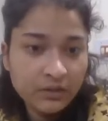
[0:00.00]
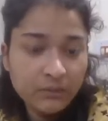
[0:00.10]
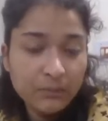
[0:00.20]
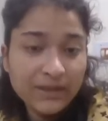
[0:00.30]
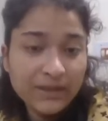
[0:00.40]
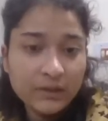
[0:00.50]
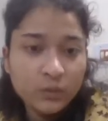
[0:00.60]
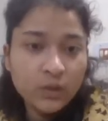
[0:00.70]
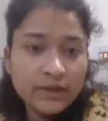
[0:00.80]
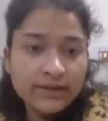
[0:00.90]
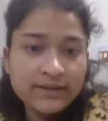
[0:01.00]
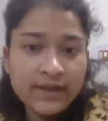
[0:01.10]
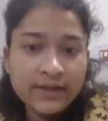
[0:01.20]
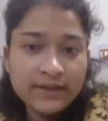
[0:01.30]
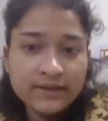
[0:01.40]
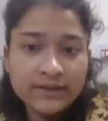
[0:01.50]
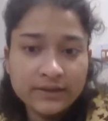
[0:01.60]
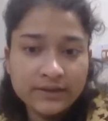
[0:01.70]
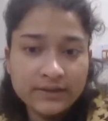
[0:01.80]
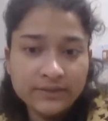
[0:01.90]
But what is there is
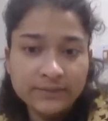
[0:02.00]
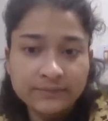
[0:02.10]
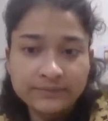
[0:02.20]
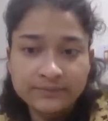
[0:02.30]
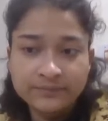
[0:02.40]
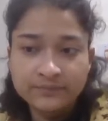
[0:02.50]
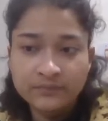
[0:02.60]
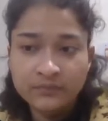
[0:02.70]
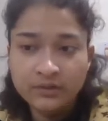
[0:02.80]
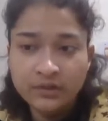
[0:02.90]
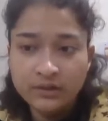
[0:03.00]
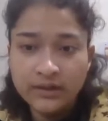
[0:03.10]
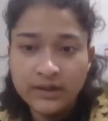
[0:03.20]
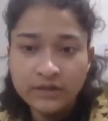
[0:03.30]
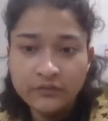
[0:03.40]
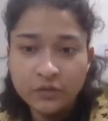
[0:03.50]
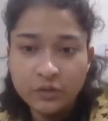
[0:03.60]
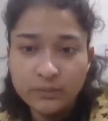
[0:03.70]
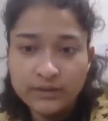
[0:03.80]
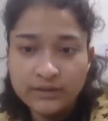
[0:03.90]
this. That is 4
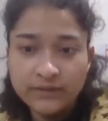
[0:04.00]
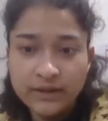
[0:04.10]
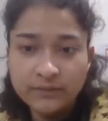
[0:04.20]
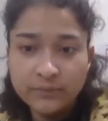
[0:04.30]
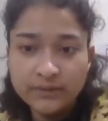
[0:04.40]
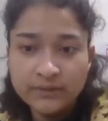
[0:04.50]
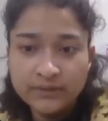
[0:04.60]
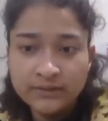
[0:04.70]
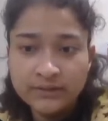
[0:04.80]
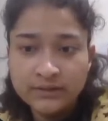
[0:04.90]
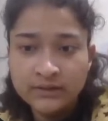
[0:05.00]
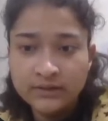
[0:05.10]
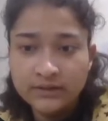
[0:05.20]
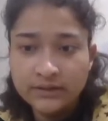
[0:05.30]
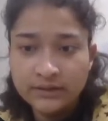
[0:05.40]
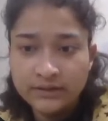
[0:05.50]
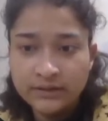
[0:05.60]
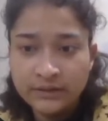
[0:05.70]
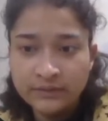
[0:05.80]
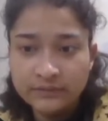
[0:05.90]
plus 1 plus this thing.